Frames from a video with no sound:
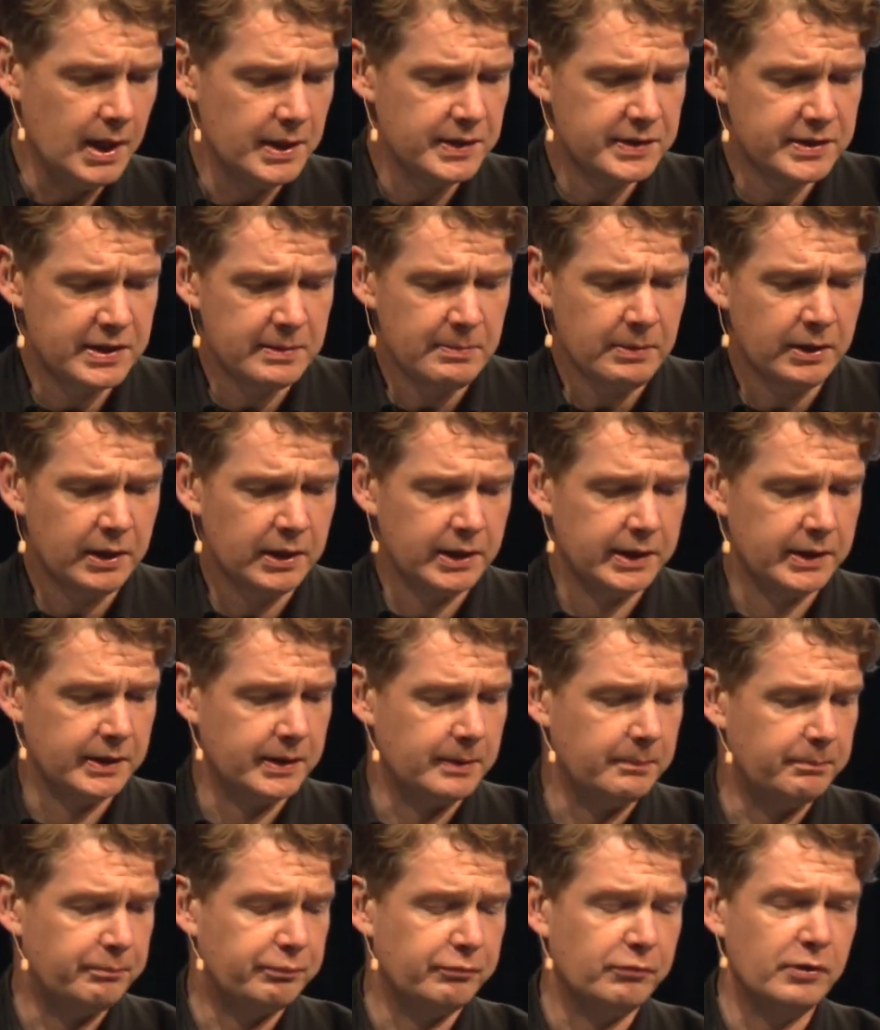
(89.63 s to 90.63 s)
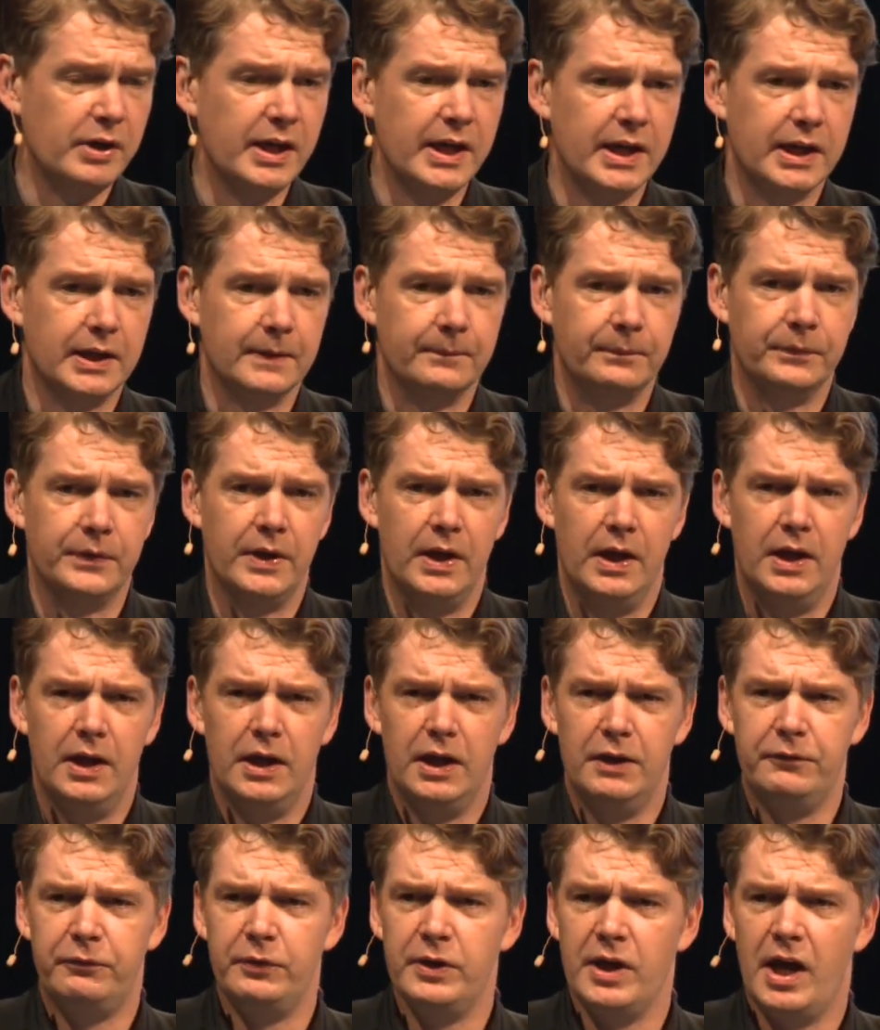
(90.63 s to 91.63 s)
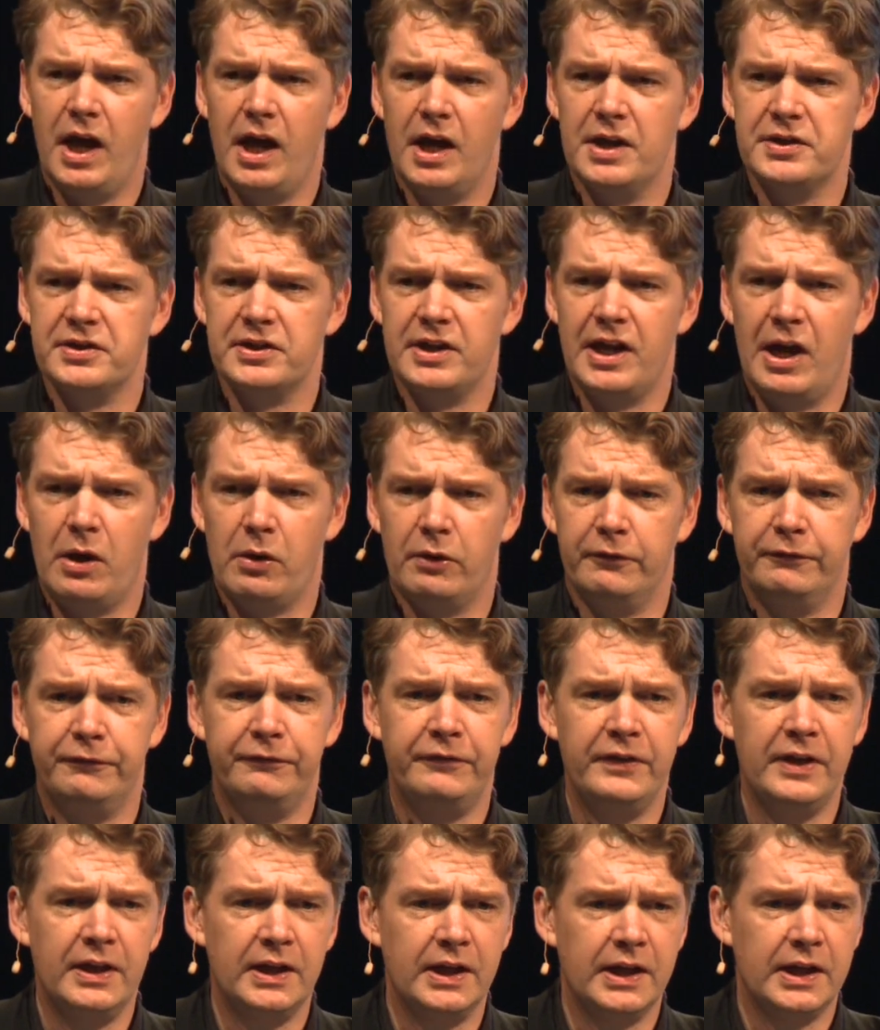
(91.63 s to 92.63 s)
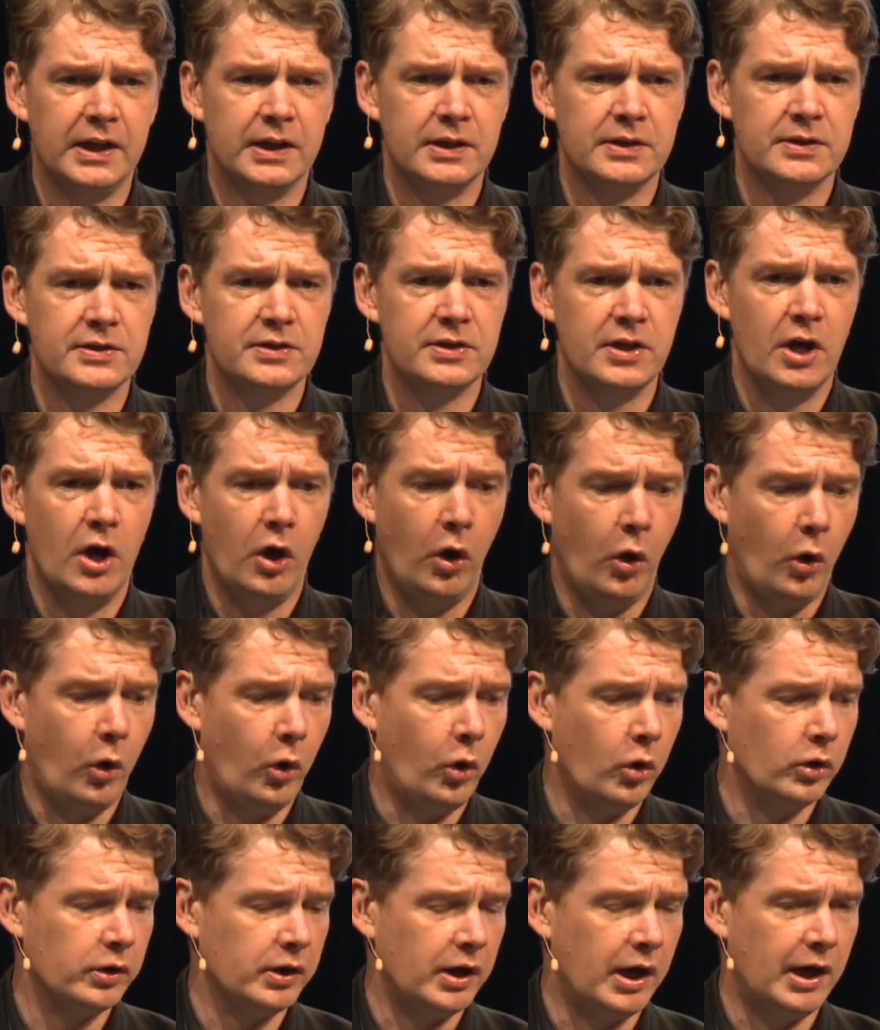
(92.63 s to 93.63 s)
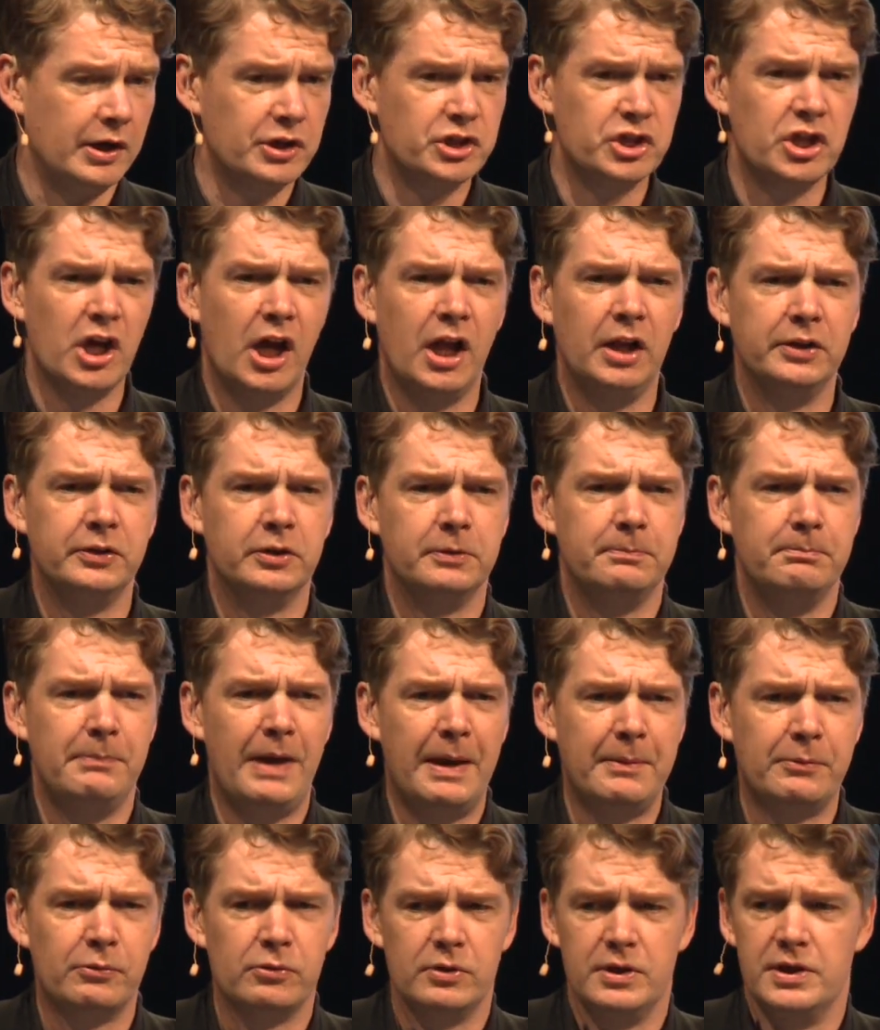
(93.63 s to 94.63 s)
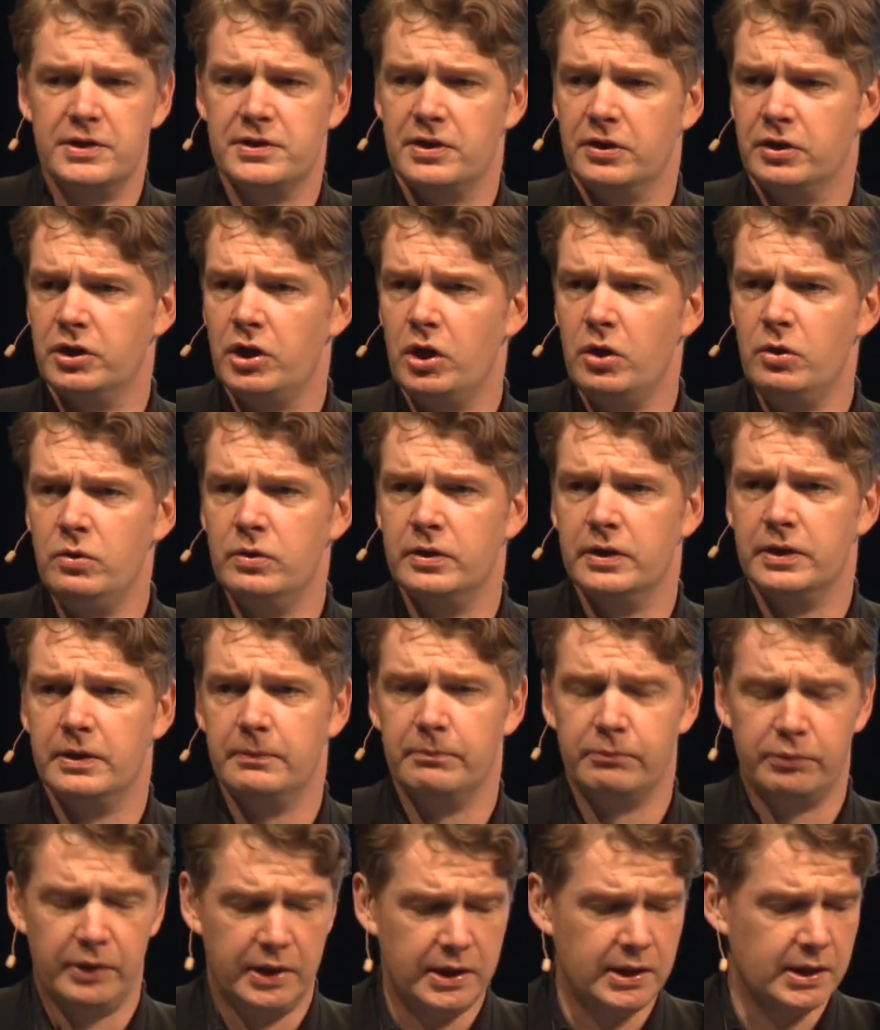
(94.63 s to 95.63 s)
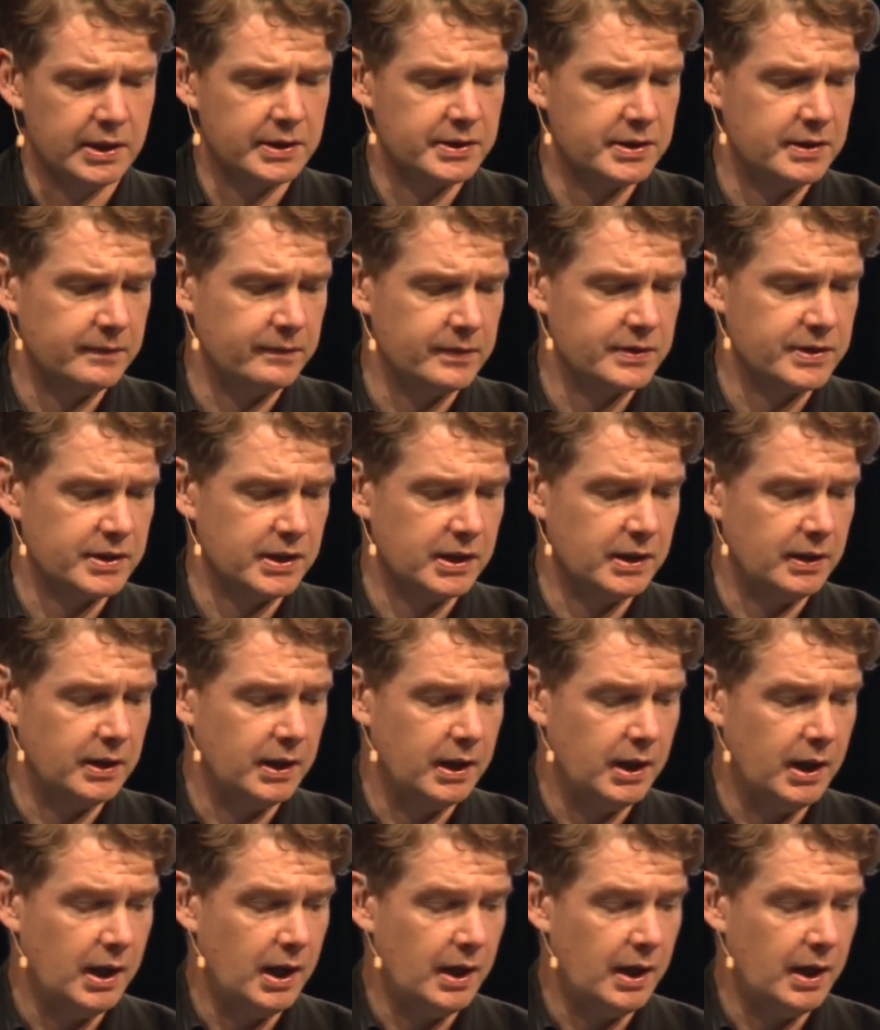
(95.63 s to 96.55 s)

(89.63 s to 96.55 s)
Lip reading: Similarly, in the brain, if we ask how our feelings or our childhood memories are coded in brain activity,